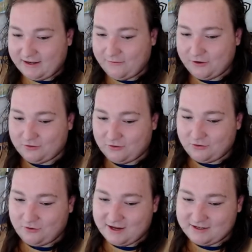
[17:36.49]
vs. Raw
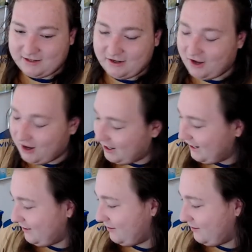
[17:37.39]
2009.